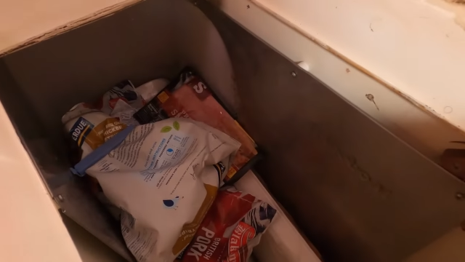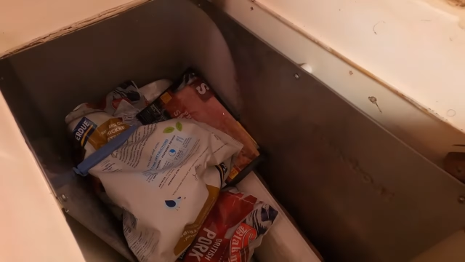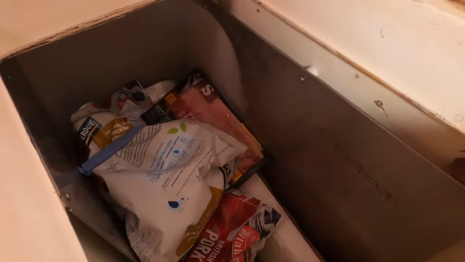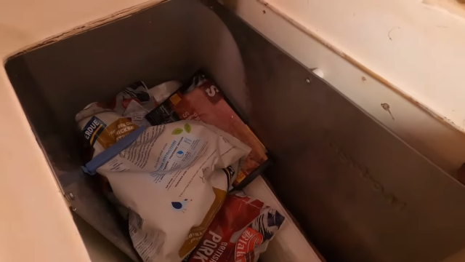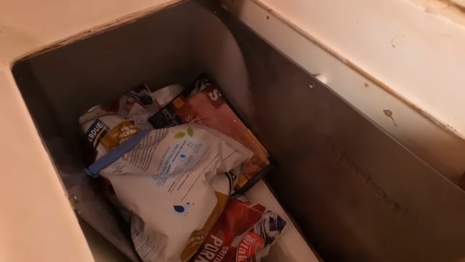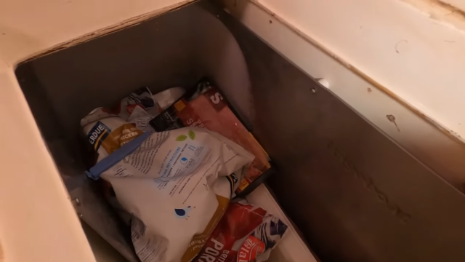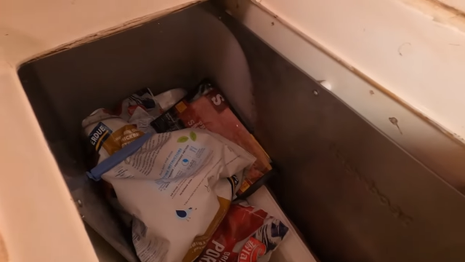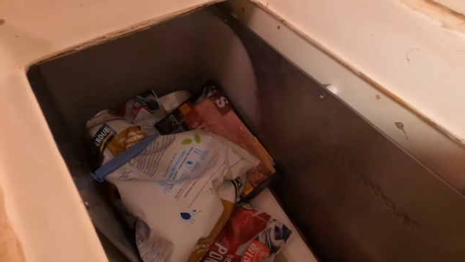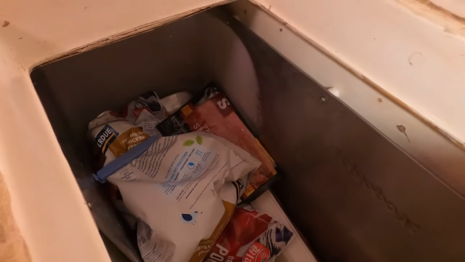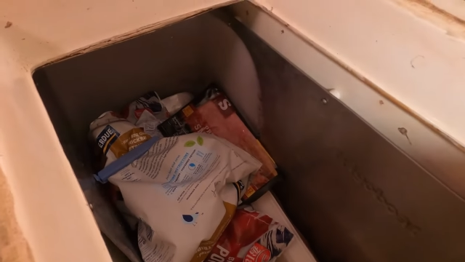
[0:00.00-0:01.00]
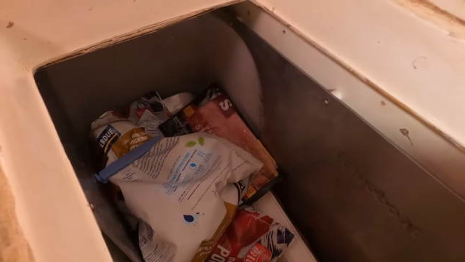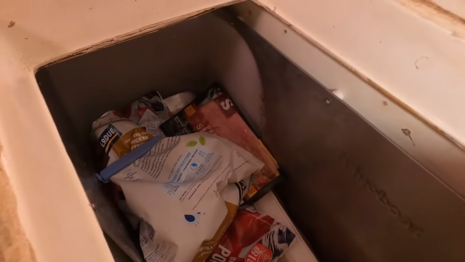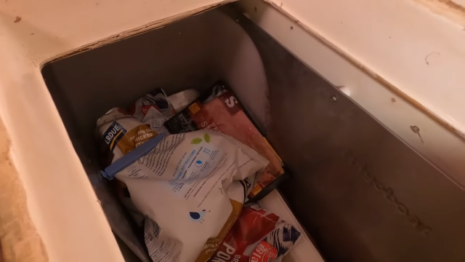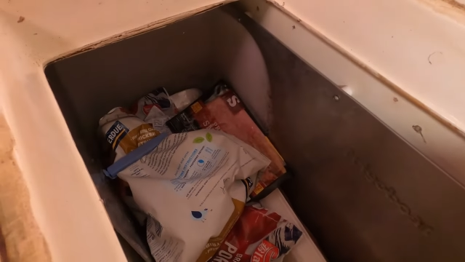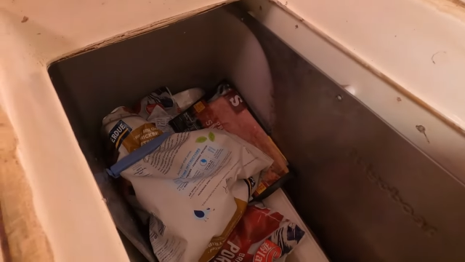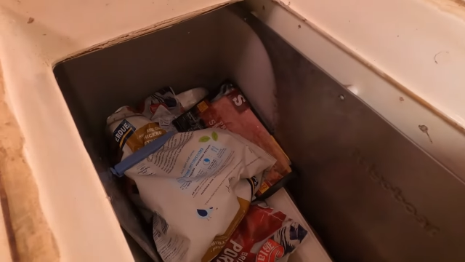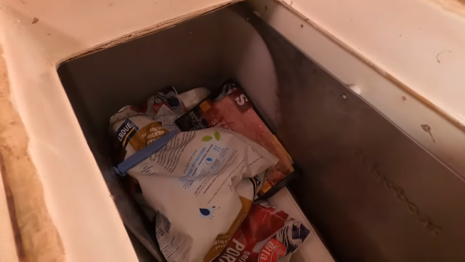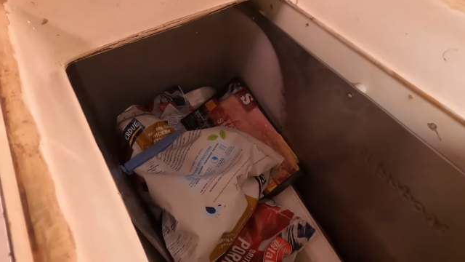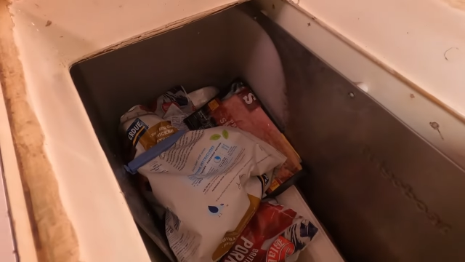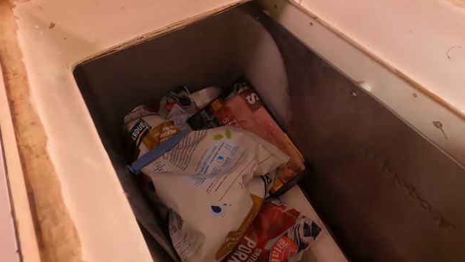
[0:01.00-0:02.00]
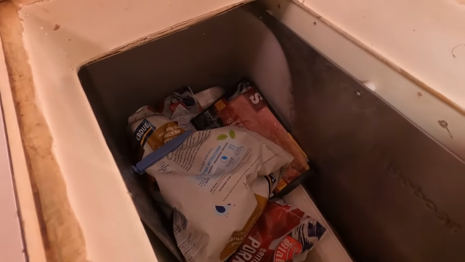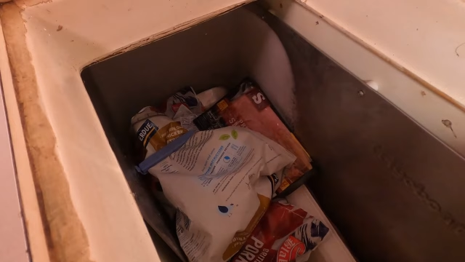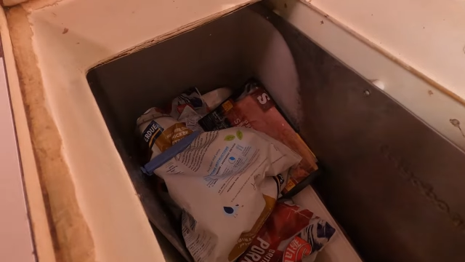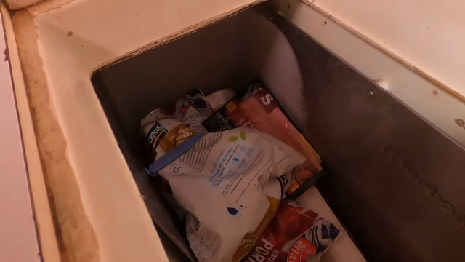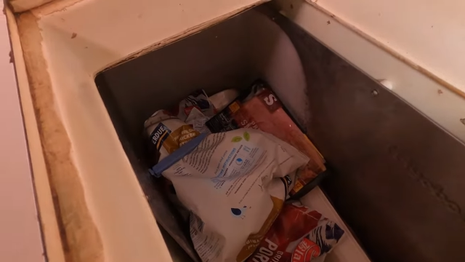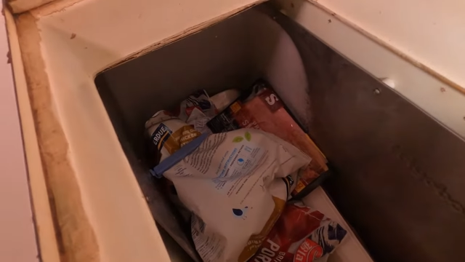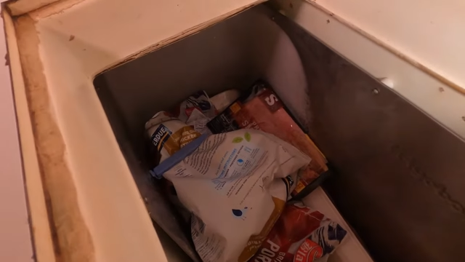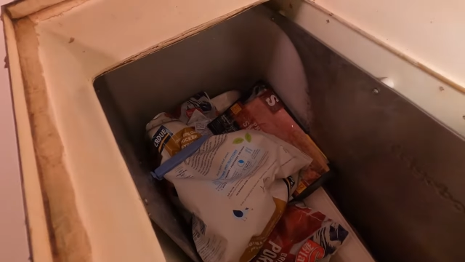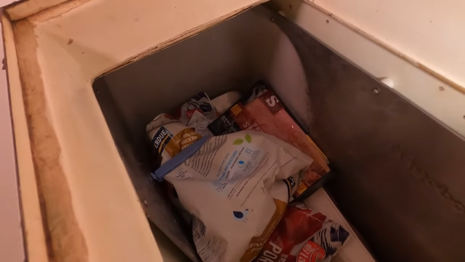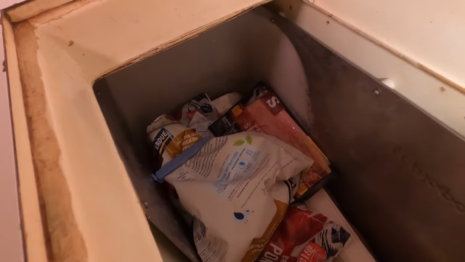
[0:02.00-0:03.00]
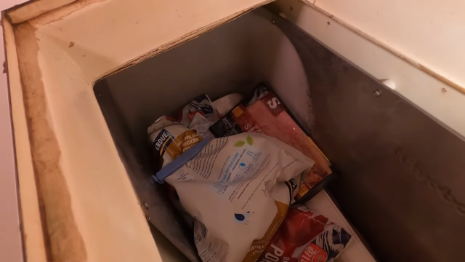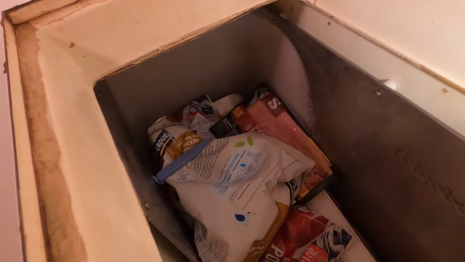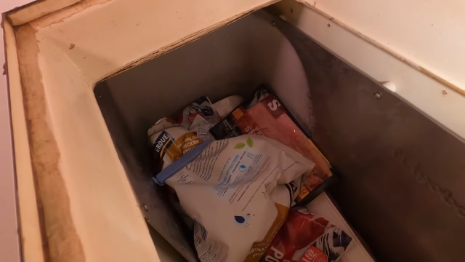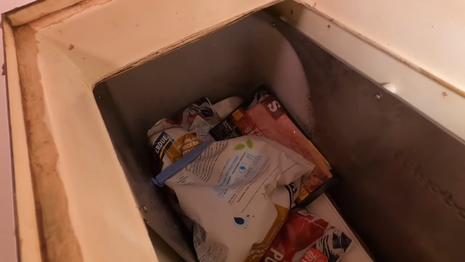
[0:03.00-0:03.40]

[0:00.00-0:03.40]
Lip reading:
[unreadable: no face in view]